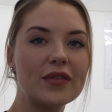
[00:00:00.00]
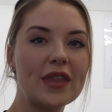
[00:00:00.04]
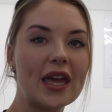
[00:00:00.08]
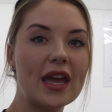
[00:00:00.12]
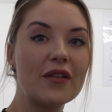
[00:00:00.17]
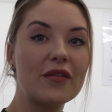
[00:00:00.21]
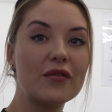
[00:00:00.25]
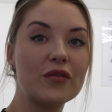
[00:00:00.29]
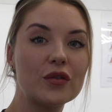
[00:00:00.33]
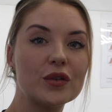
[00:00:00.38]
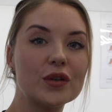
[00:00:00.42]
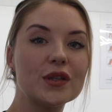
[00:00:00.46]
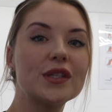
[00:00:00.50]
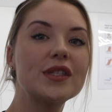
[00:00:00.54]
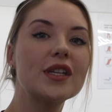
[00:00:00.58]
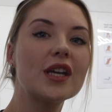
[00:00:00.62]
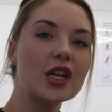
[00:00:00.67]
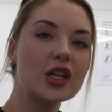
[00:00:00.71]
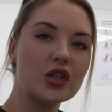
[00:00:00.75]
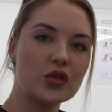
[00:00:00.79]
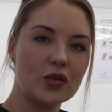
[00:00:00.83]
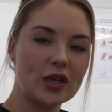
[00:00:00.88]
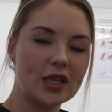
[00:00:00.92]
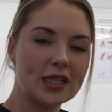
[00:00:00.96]
therefore
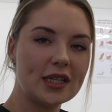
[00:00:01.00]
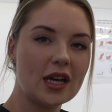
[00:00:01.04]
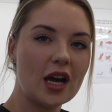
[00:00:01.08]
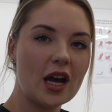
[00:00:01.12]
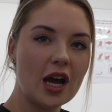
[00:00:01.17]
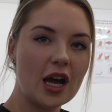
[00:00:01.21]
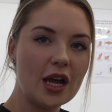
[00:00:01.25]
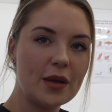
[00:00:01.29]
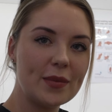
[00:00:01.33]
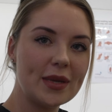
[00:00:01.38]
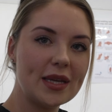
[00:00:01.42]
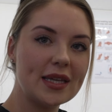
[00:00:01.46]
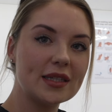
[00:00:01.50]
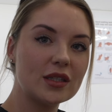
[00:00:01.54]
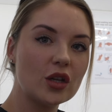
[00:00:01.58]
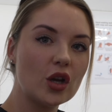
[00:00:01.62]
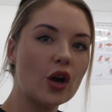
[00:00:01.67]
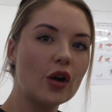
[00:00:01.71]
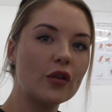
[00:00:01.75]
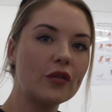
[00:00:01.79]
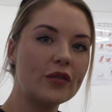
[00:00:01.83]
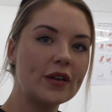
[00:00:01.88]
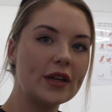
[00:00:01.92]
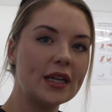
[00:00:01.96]
surgery time is
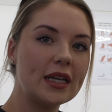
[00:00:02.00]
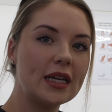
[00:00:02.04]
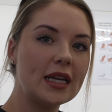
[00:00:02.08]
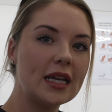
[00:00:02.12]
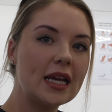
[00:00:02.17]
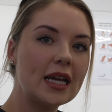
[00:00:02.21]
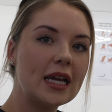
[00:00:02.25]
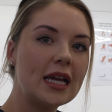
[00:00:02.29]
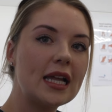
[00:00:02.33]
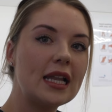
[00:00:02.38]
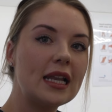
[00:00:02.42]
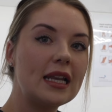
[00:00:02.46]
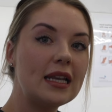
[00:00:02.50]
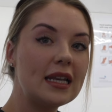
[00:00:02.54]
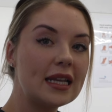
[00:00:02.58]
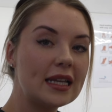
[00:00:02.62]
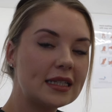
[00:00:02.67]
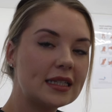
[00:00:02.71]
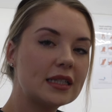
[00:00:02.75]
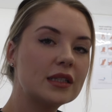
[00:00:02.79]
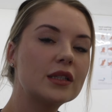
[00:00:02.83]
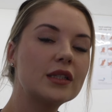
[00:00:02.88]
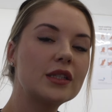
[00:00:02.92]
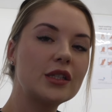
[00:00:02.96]
often
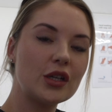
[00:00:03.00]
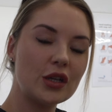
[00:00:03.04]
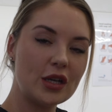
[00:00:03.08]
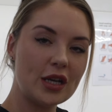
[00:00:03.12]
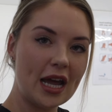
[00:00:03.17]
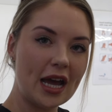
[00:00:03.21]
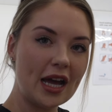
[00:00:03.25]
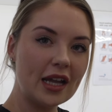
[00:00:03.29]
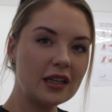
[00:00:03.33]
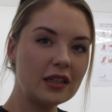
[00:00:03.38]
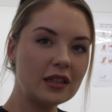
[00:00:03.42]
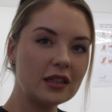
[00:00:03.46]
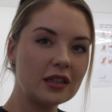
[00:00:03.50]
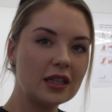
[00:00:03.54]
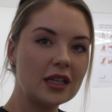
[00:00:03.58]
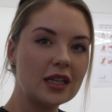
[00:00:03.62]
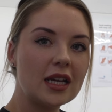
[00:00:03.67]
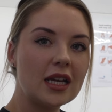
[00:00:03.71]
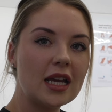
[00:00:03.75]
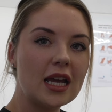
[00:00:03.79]
little to none